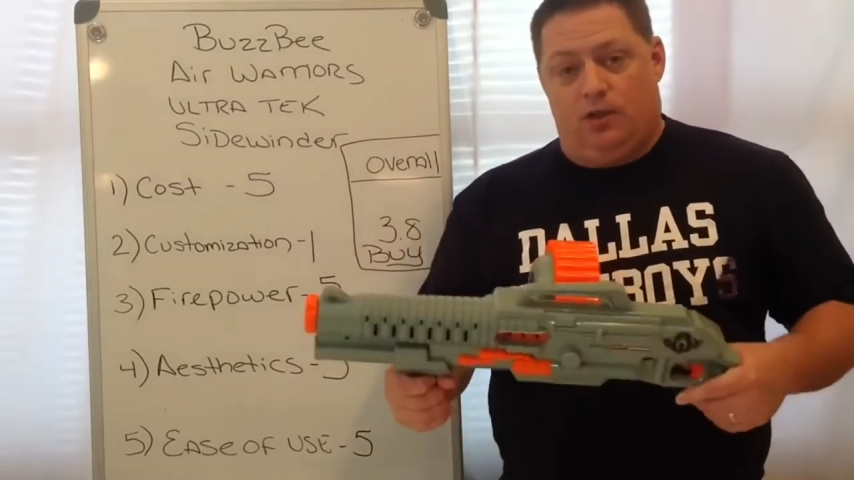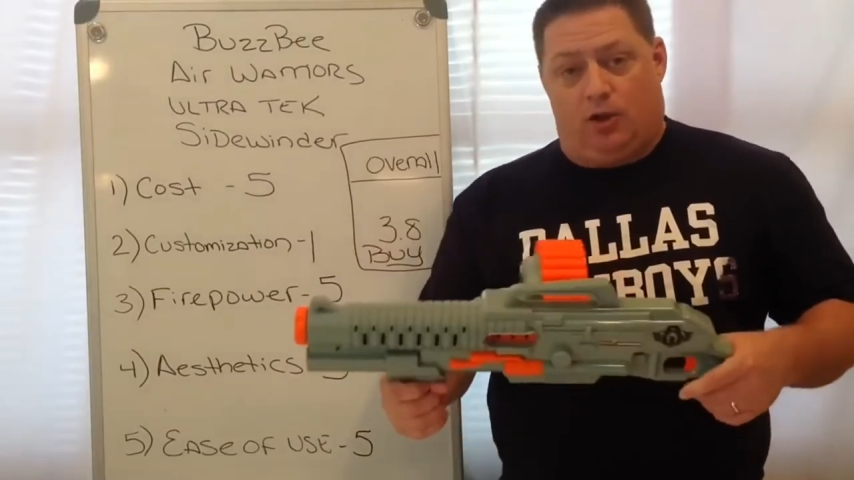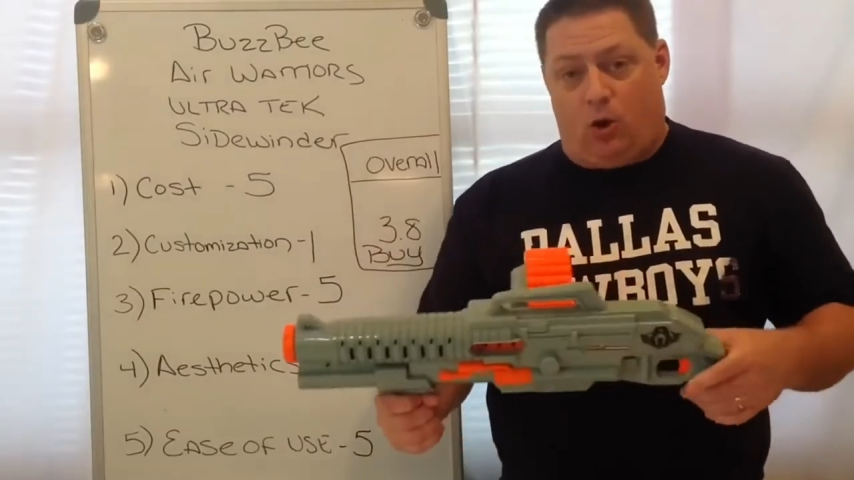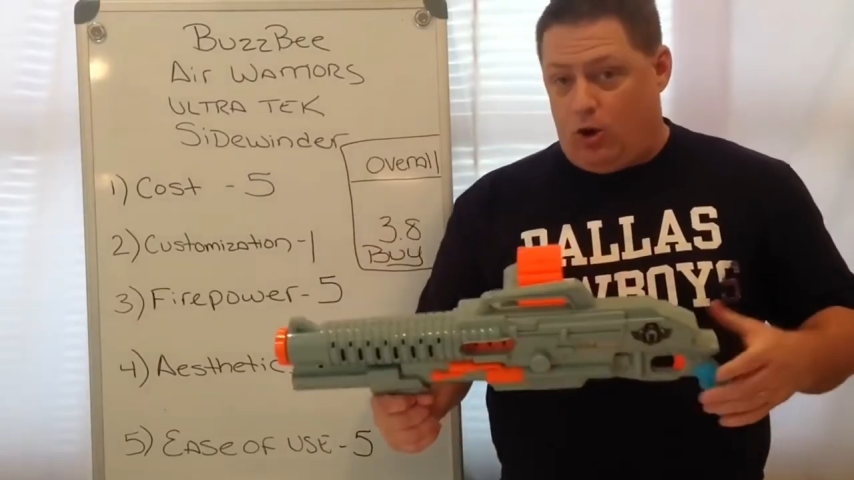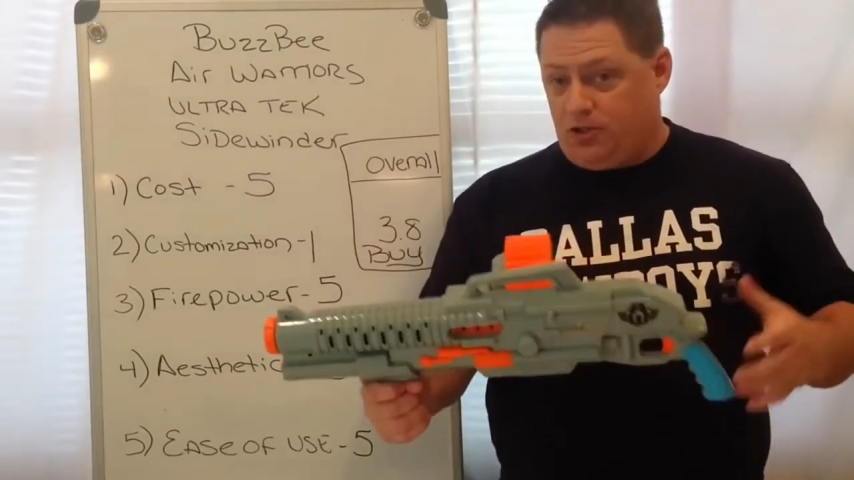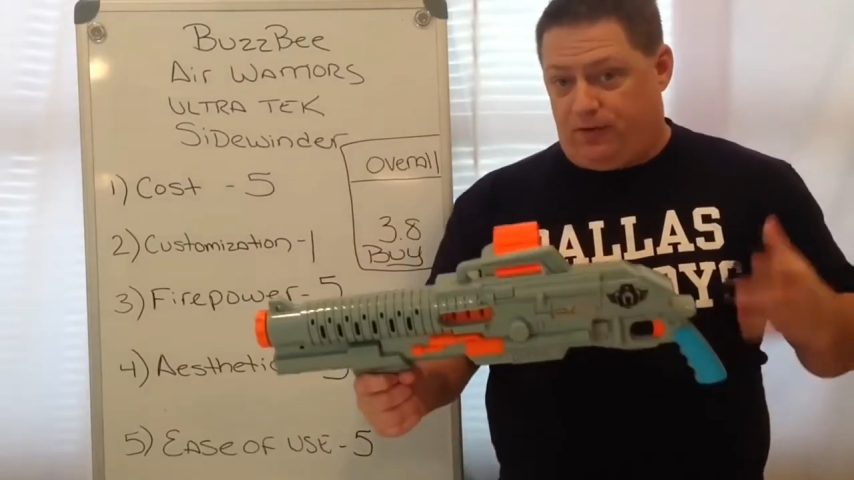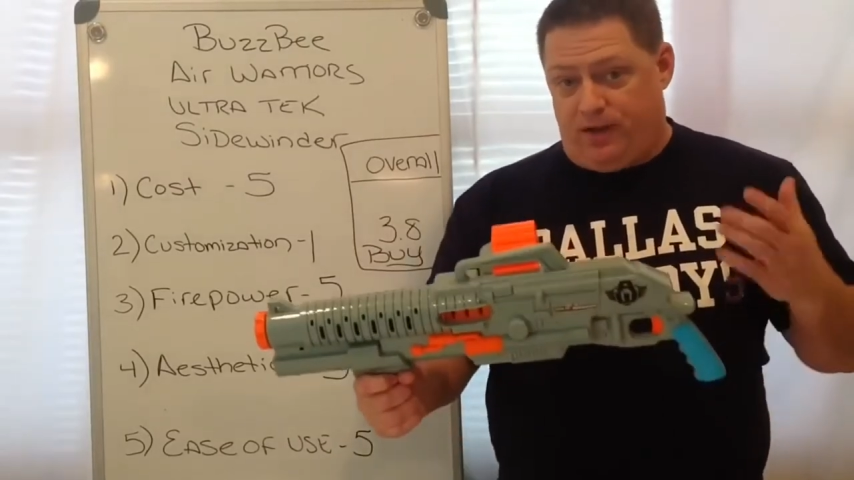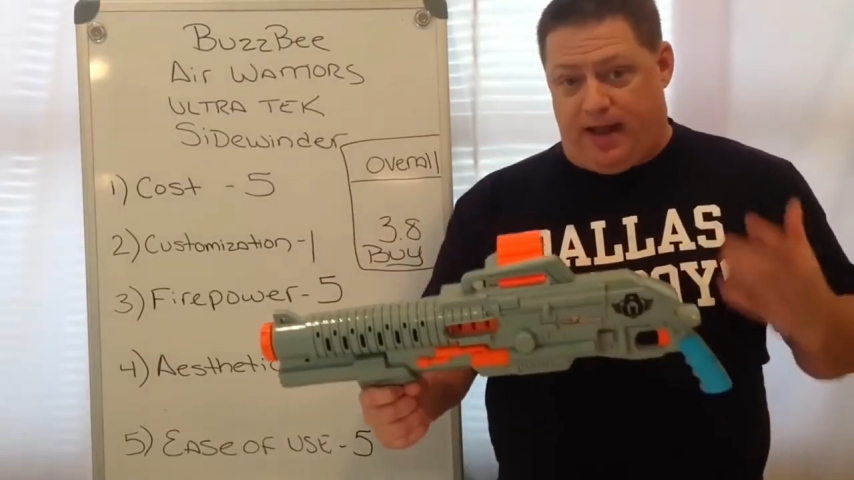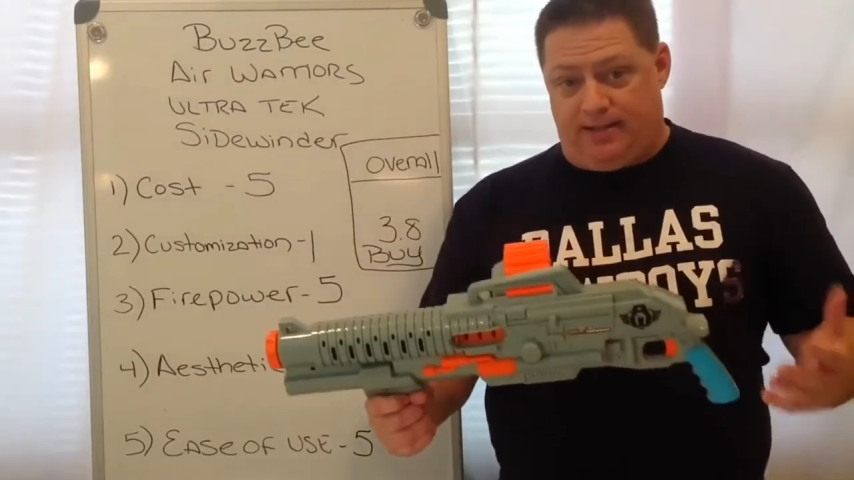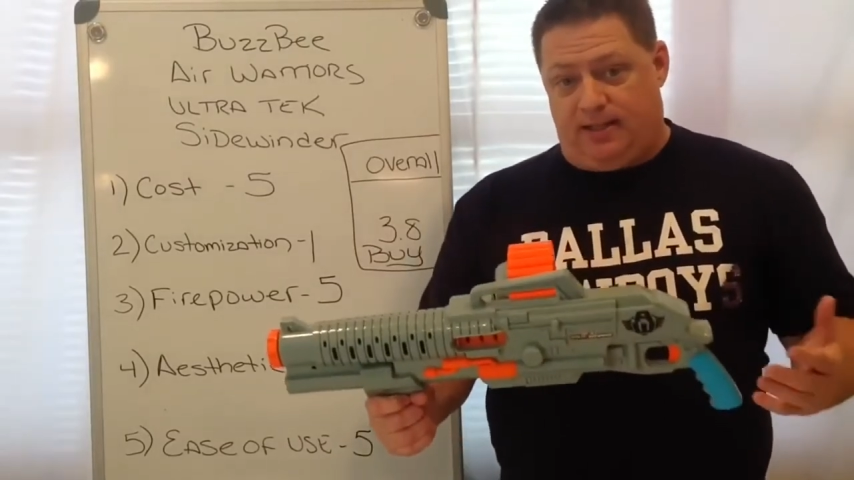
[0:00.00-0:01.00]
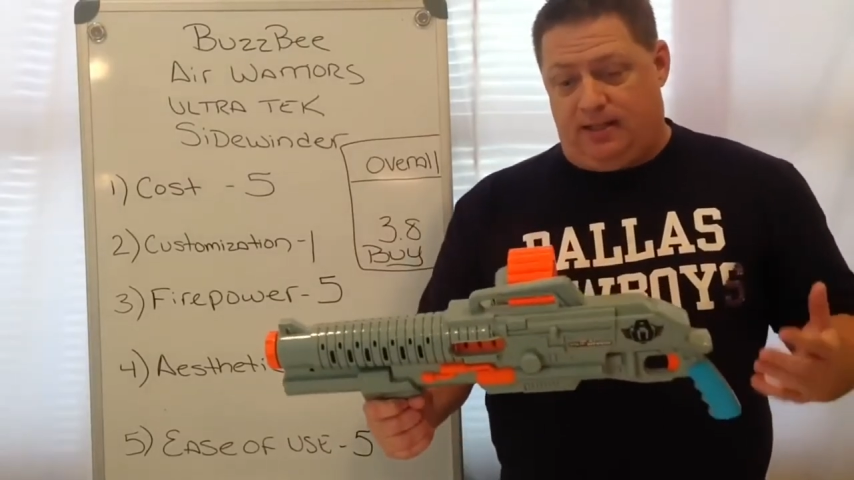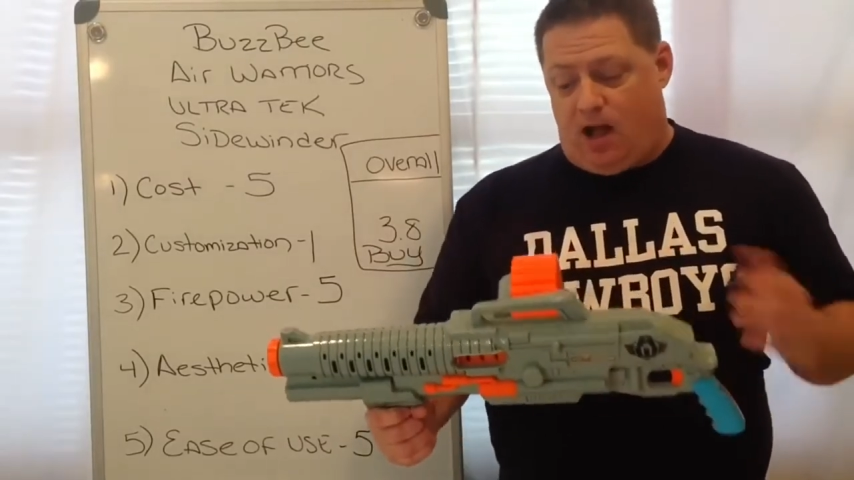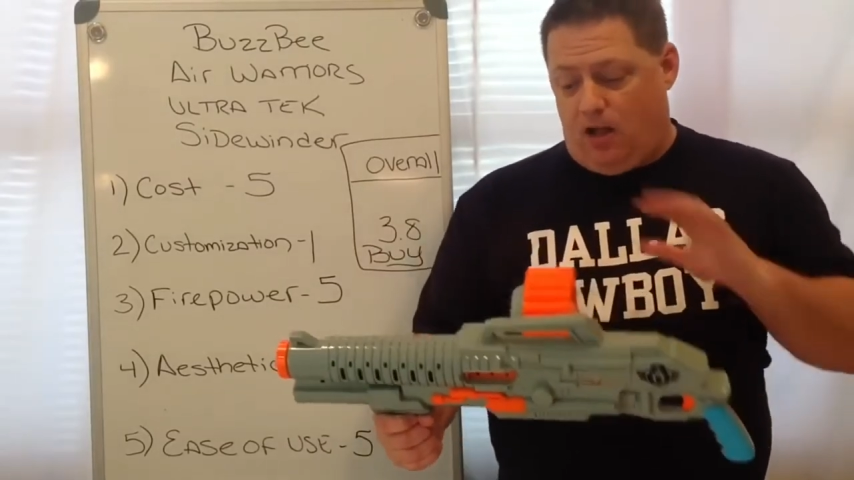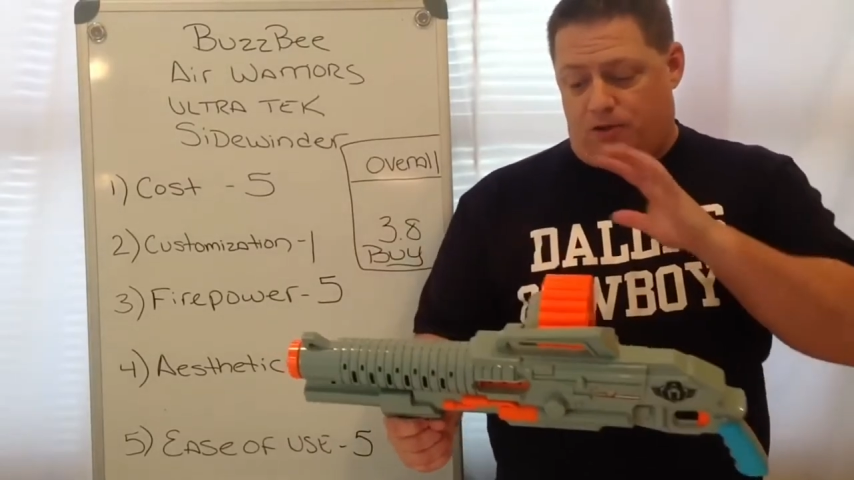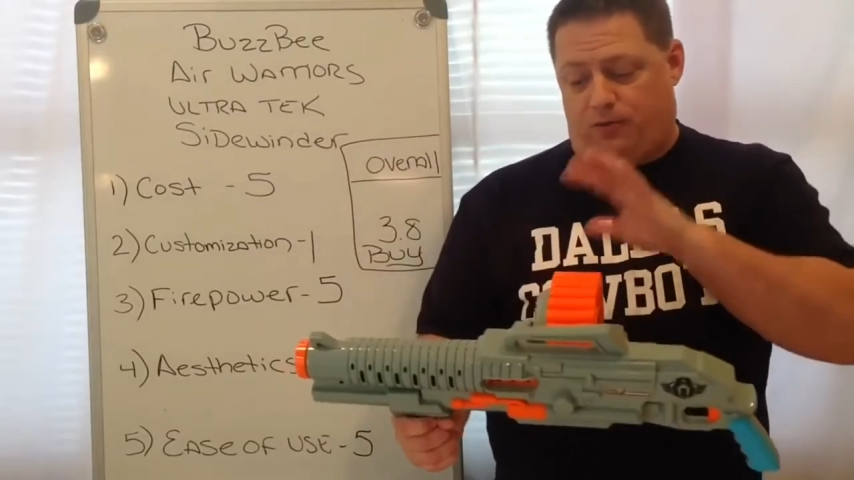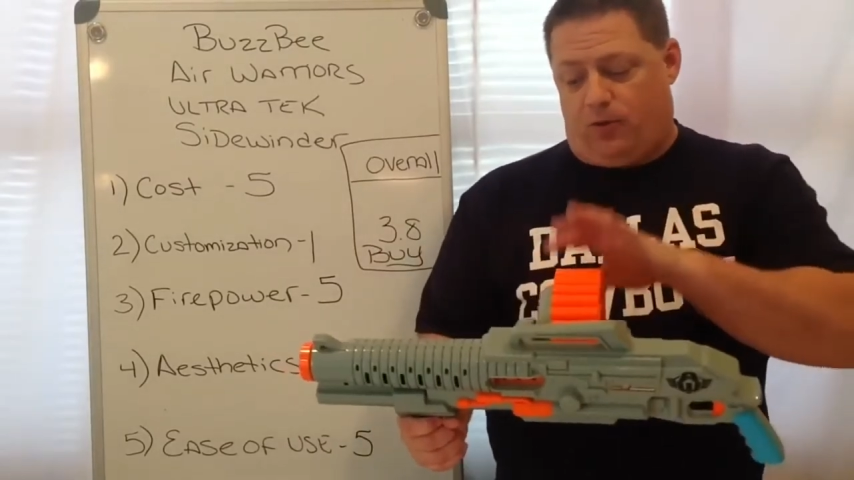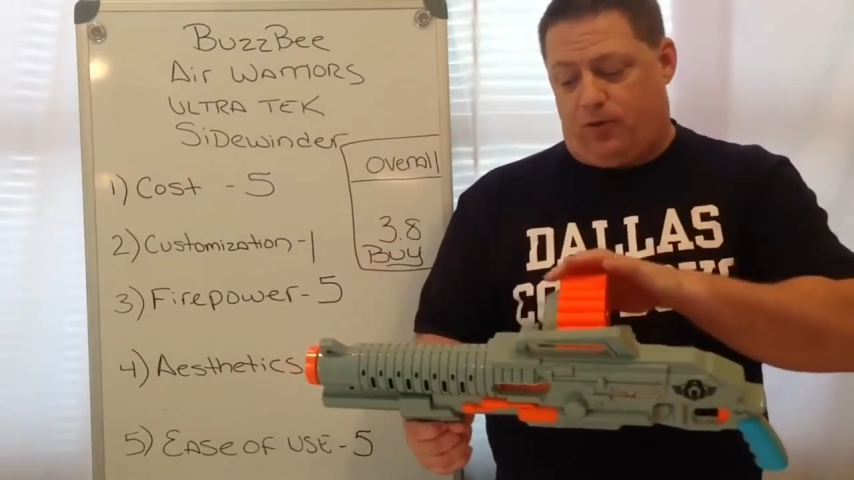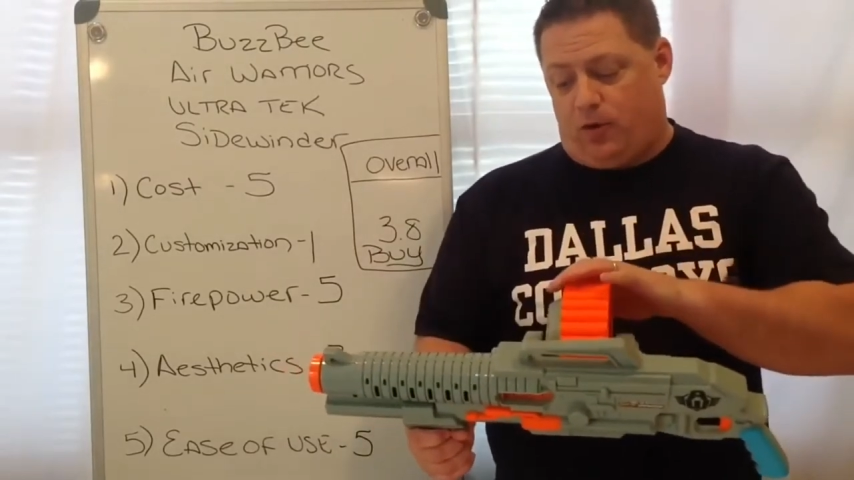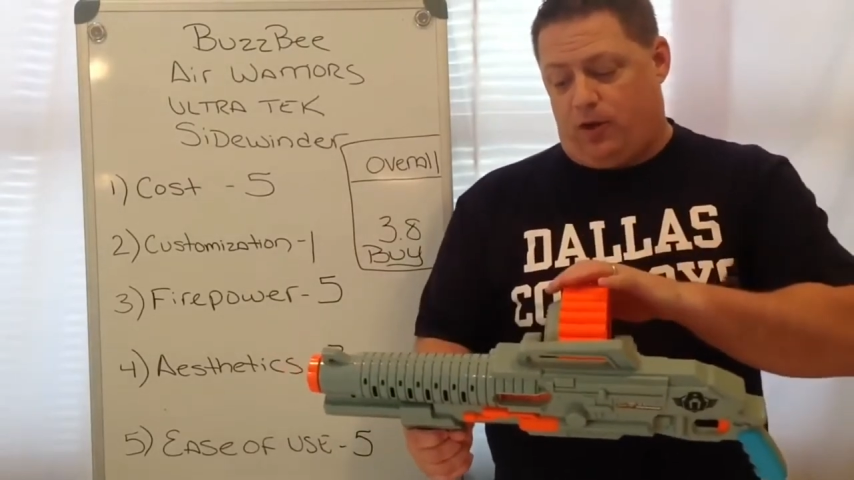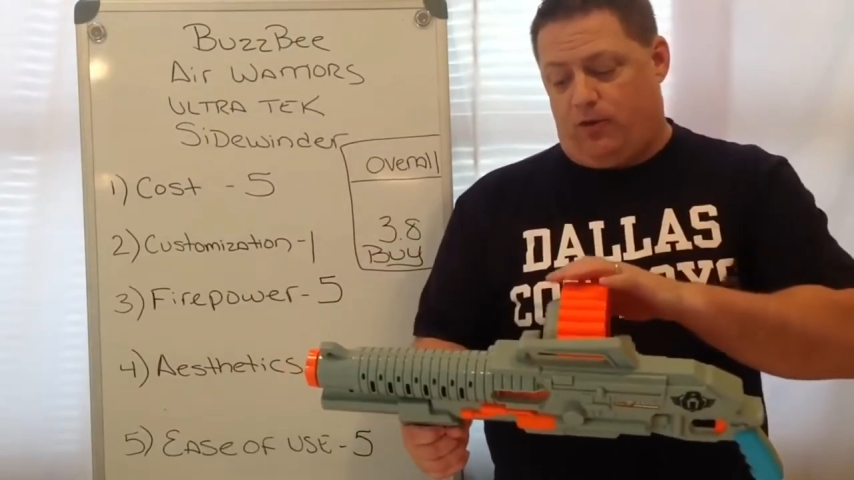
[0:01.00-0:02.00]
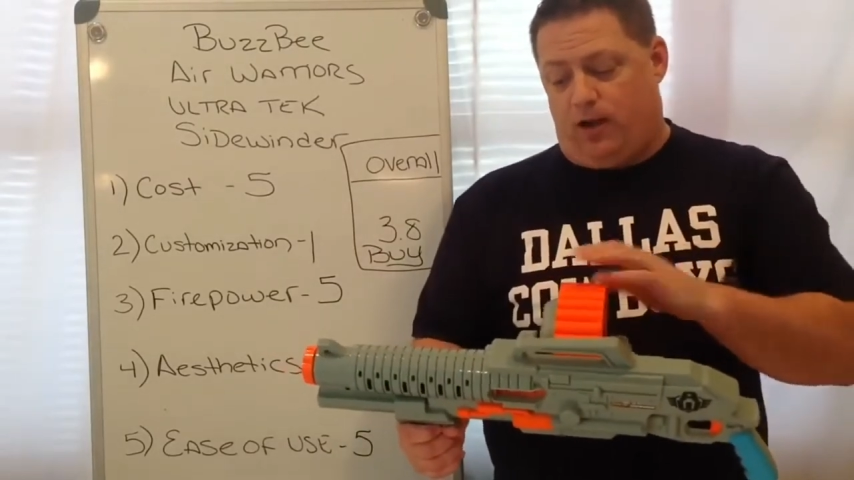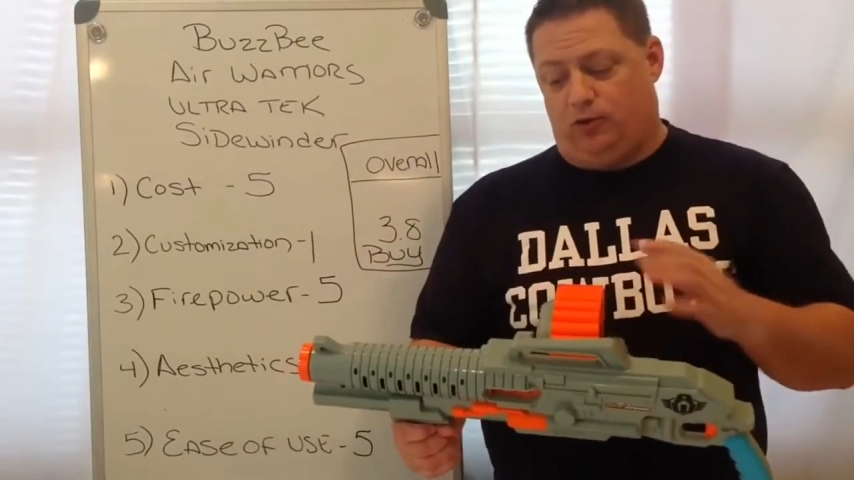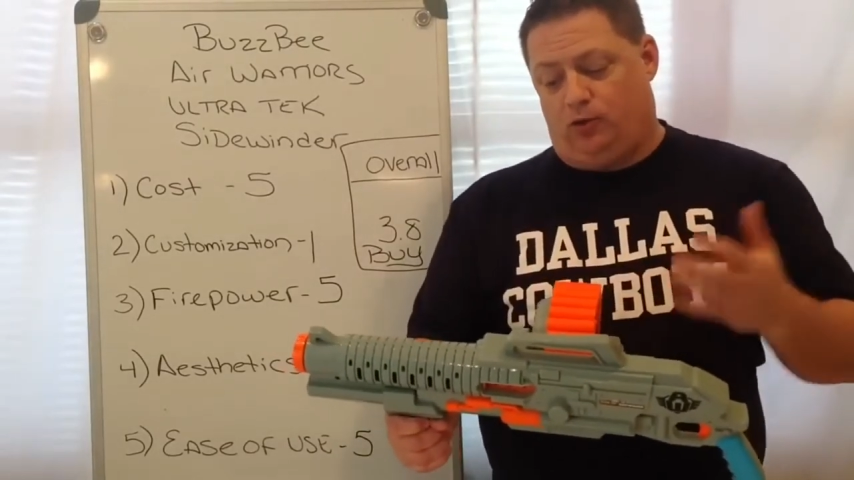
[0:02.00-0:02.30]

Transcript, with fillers: The cost for $19 for a 30 round